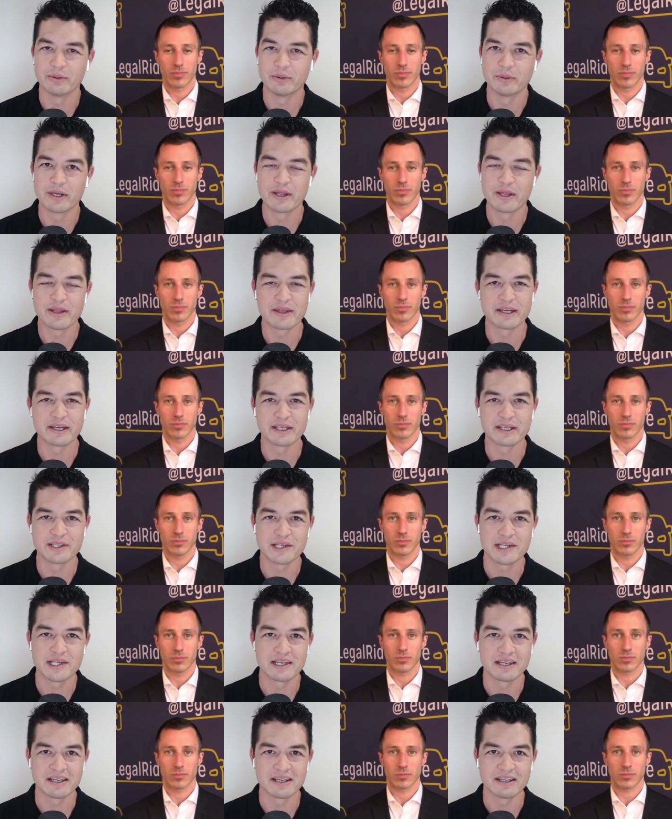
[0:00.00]
Speaker 1: you know, one of the
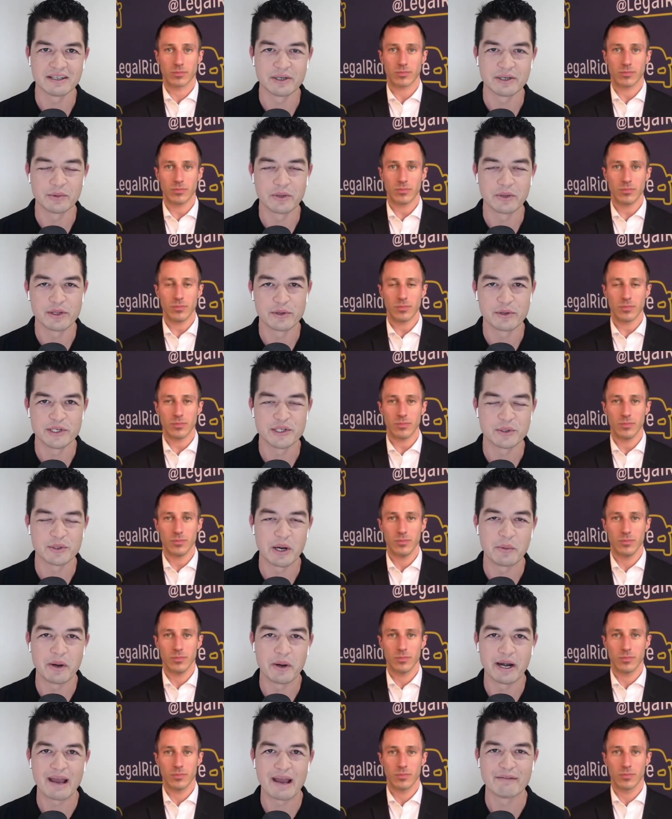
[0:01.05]
things, uh, you know, one of the
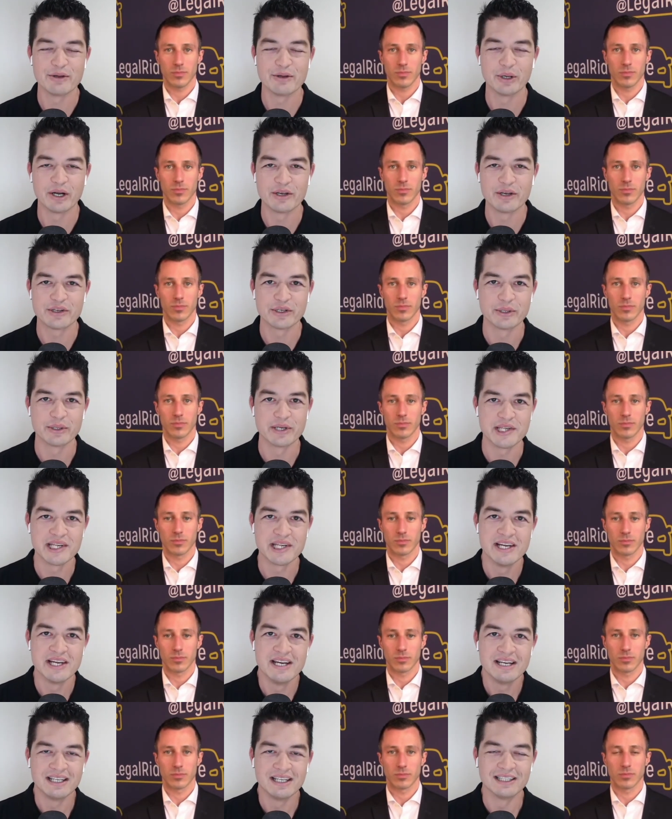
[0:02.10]
reasons why I want to have you on
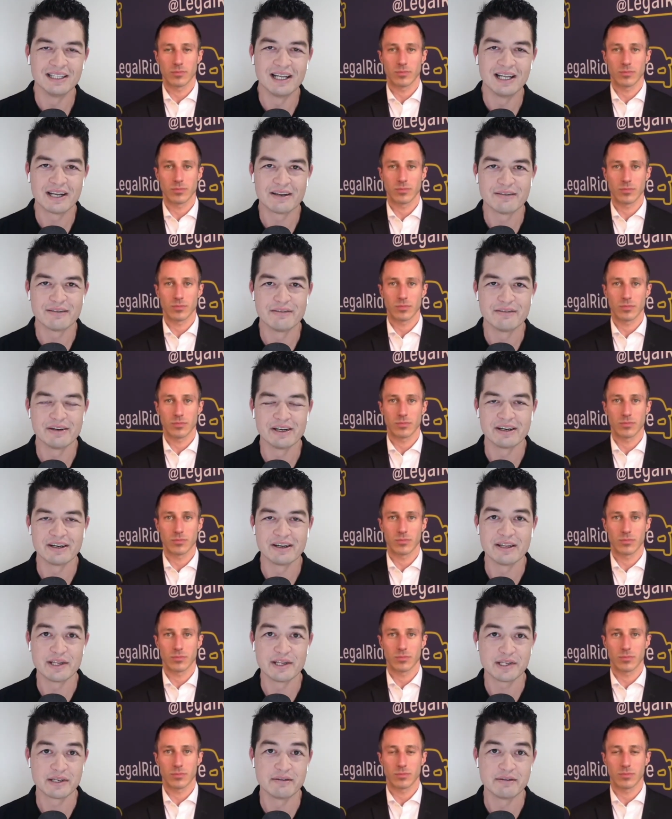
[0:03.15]
too is a lot of
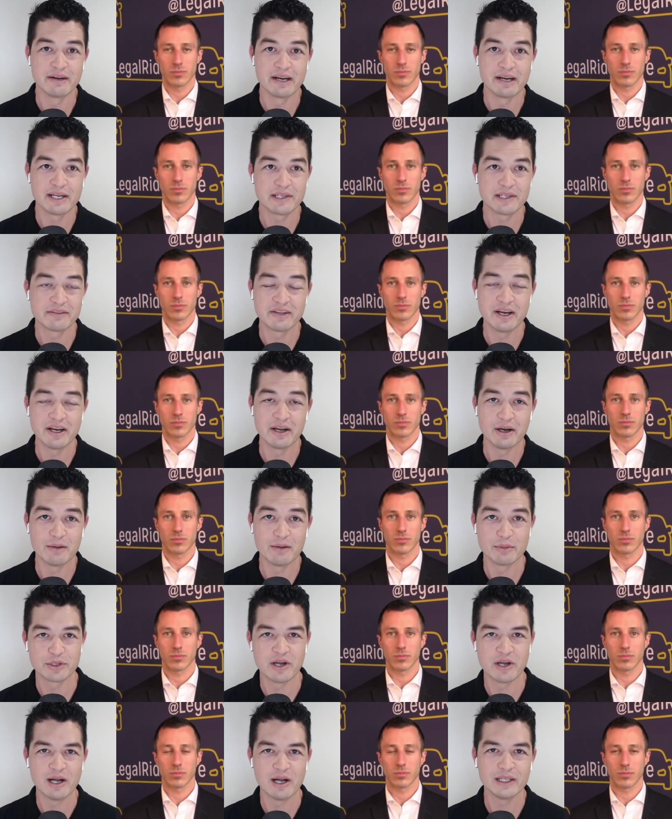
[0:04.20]
uh, this advice, if
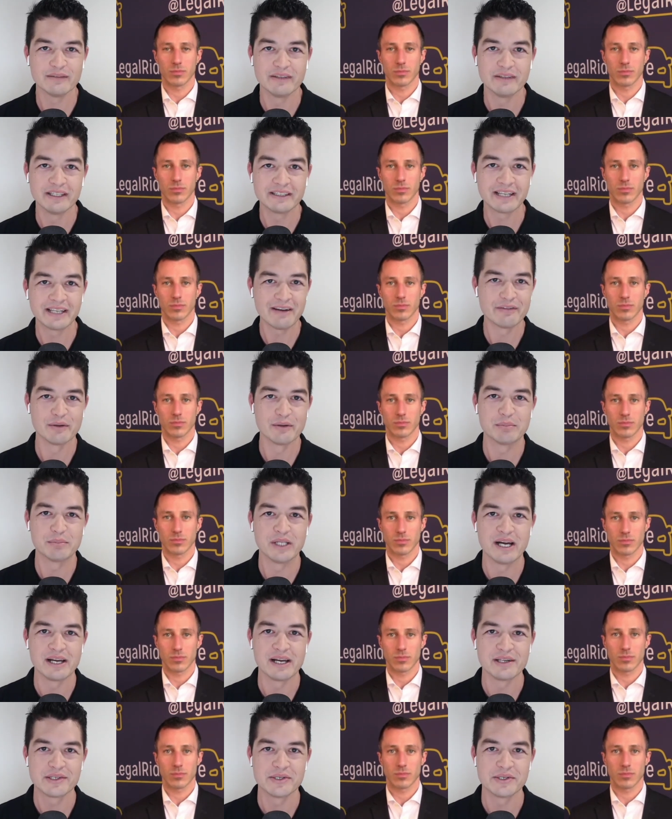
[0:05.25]
not almost all of it, kind
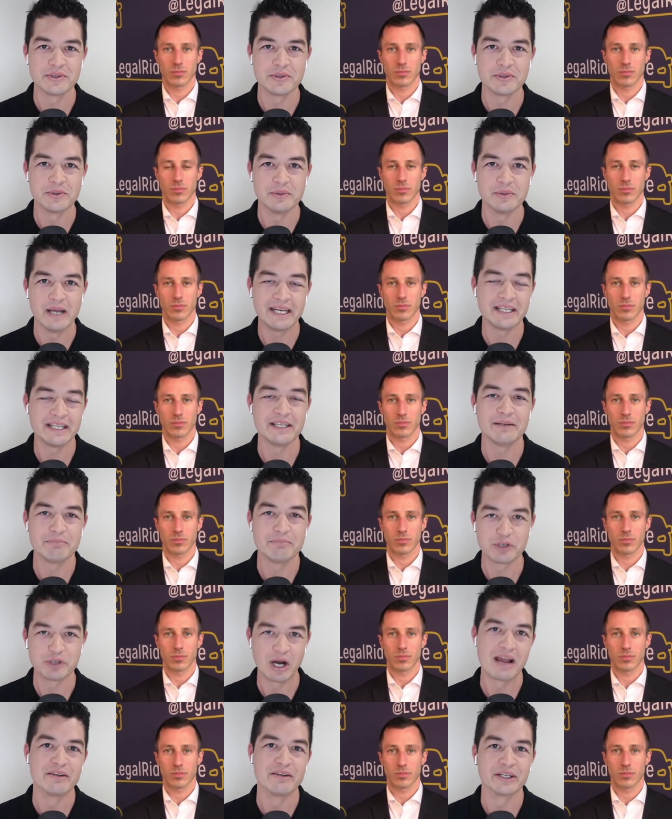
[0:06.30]
of applies to
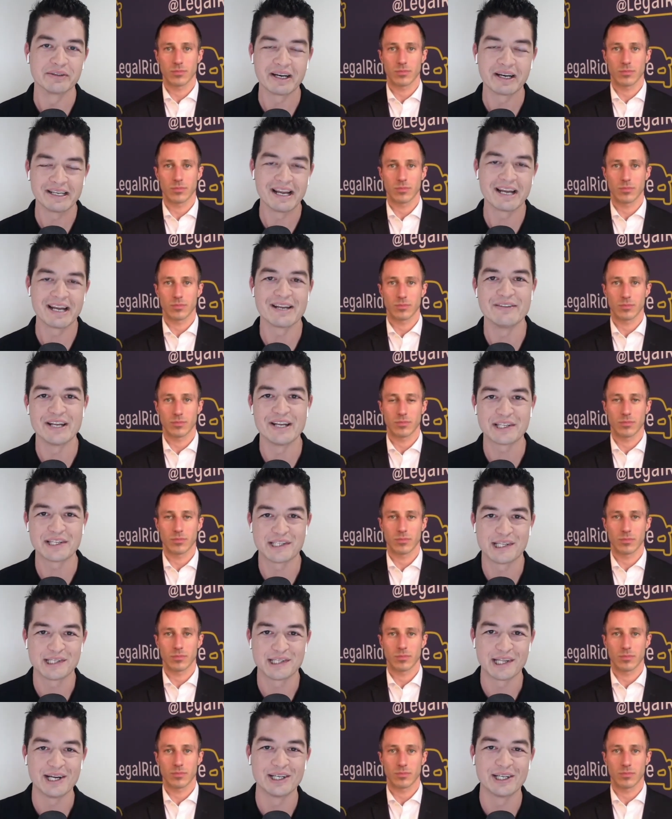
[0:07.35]
any driving, right? Not even